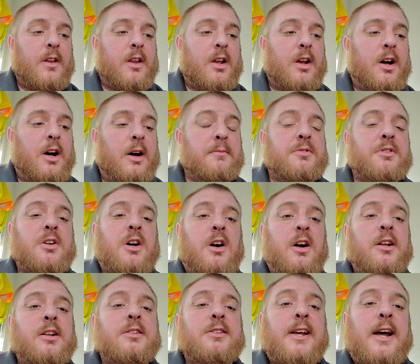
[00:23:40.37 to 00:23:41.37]
I'm
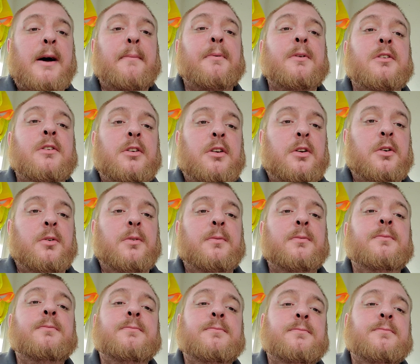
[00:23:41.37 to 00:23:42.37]
sorry this happened to you.
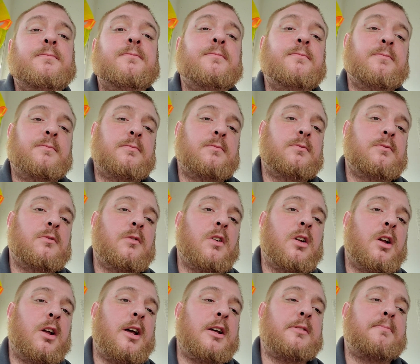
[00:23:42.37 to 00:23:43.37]

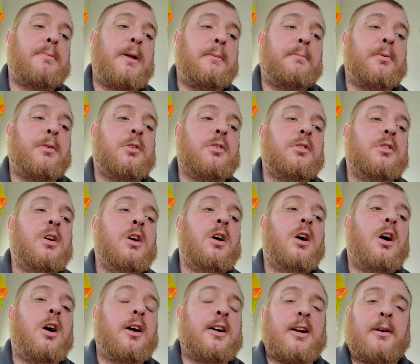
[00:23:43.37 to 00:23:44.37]
As people
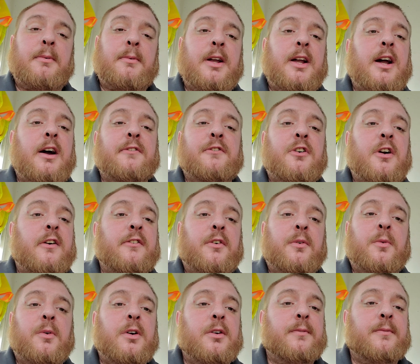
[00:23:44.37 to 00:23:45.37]
are coming after
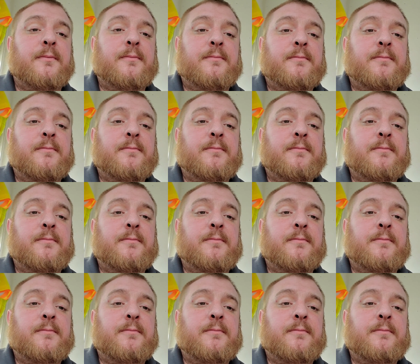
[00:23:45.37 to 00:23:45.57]
everyone.